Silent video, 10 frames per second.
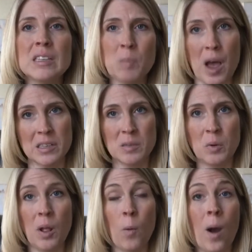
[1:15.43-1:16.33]
as
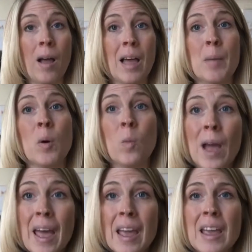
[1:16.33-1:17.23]
possible while I'm
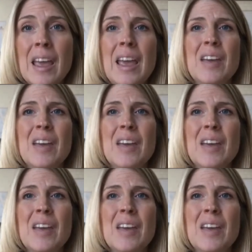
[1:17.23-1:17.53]
away,